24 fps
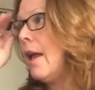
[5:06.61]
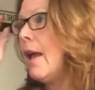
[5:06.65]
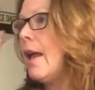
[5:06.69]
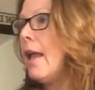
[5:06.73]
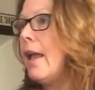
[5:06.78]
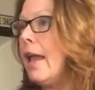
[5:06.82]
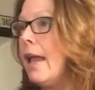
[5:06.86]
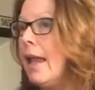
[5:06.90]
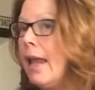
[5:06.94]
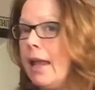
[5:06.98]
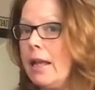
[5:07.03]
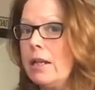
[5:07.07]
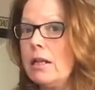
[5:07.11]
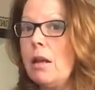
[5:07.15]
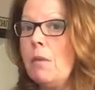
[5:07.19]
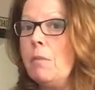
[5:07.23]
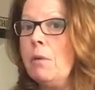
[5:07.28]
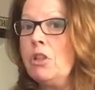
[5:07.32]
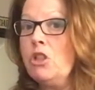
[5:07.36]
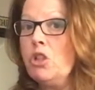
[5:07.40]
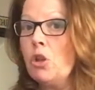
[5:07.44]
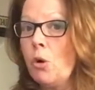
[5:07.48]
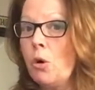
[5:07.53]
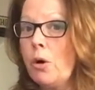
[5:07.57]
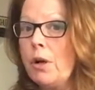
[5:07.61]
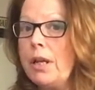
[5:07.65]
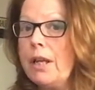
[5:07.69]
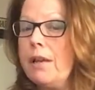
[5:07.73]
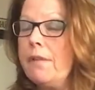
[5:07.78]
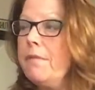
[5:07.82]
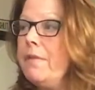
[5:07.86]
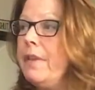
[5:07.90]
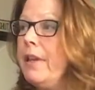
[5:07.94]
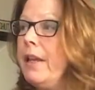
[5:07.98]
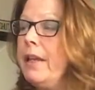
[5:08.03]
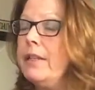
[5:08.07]
And a majority of
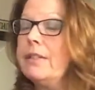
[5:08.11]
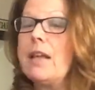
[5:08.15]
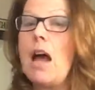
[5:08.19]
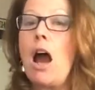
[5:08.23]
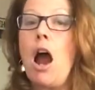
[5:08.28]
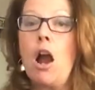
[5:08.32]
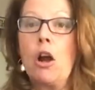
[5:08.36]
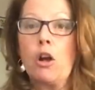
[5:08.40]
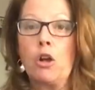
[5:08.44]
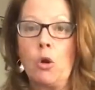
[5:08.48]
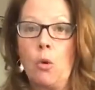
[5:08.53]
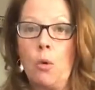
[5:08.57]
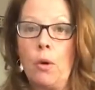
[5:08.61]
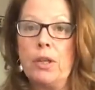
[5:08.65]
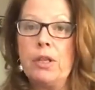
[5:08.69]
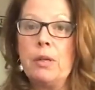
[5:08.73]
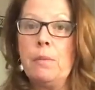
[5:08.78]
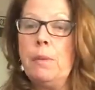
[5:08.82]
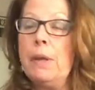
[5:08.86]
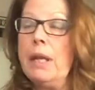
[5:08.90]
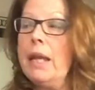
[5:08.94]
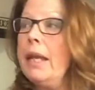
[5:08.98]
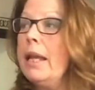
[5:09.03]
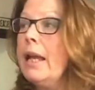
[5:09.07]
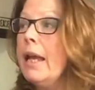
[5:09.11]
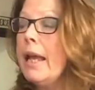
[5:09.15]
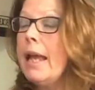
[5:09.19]
these are going to be